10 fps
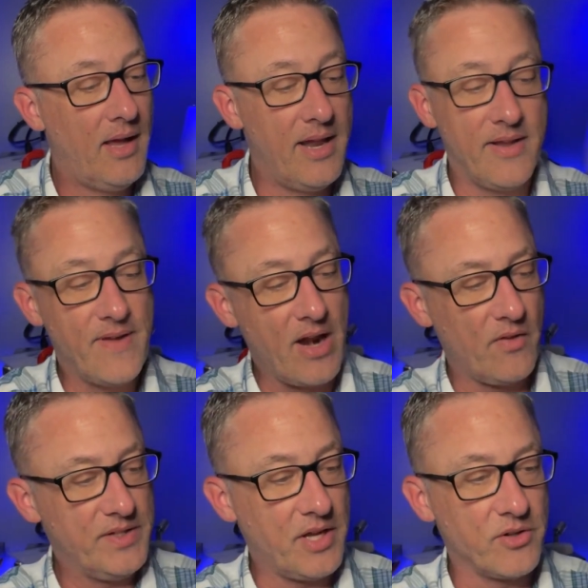you've got
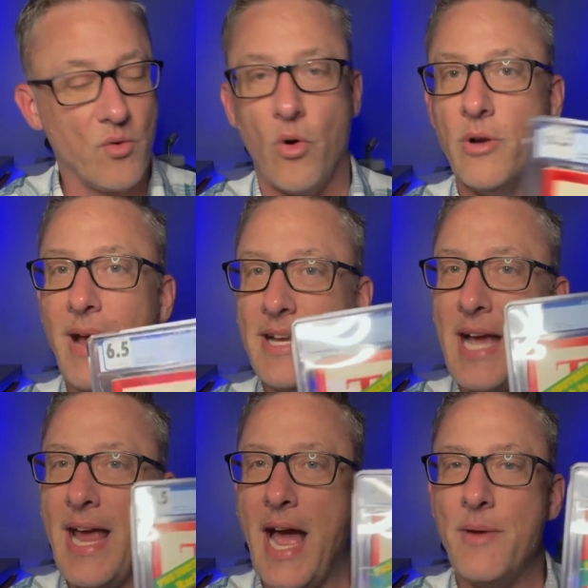all these other
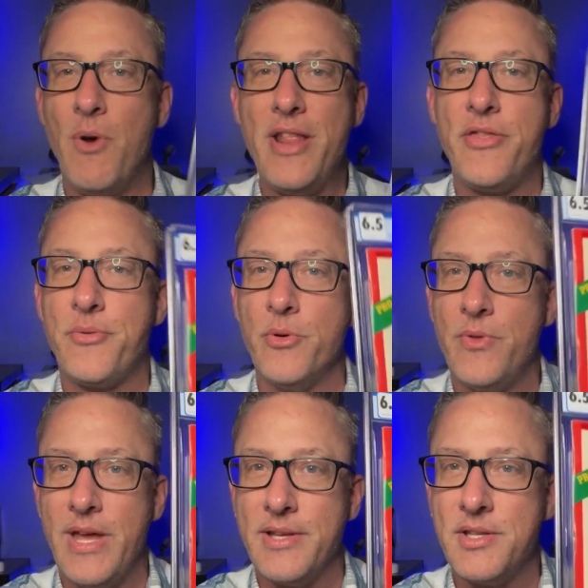quarterbacks. I went
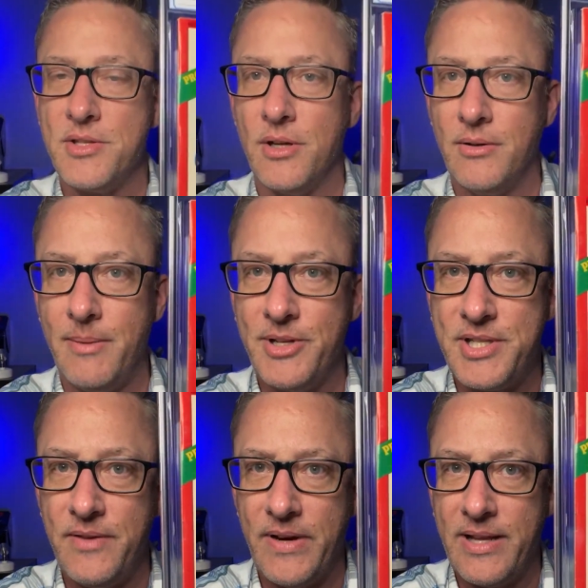through this, so I'm going
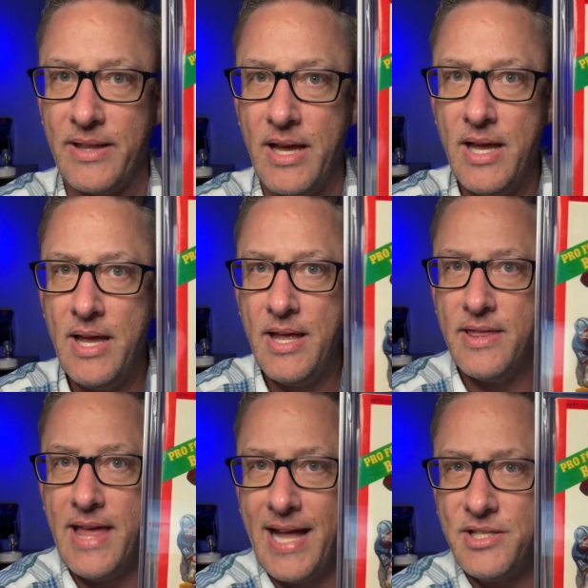to see if I can...
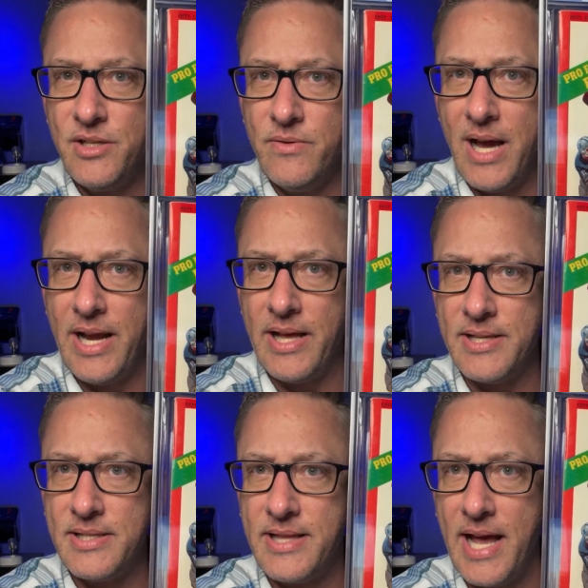That's
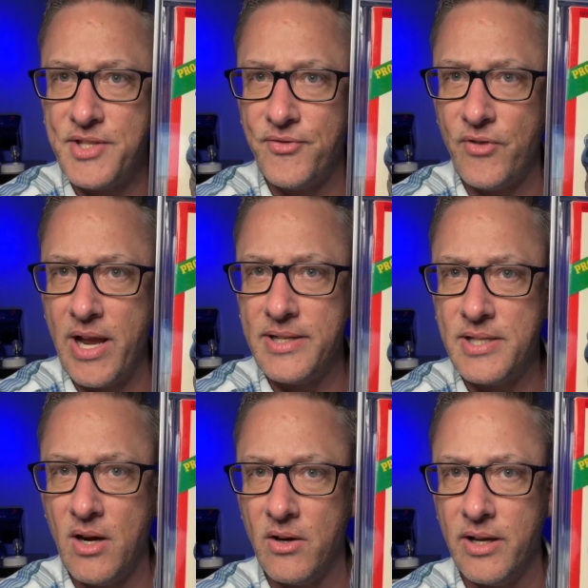Unitas. That's Fran
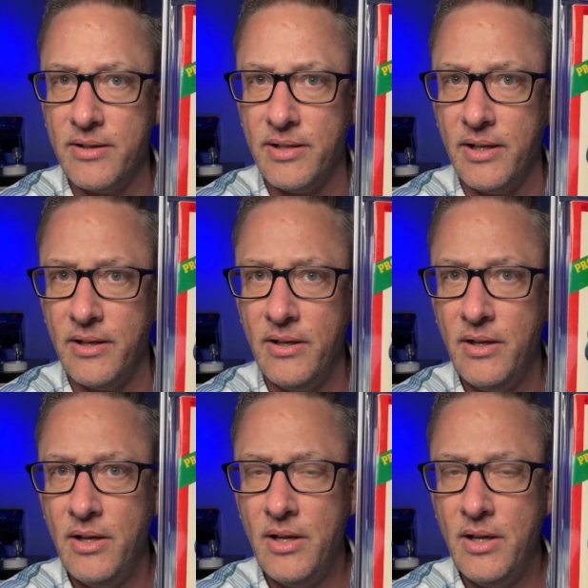Tarkenton.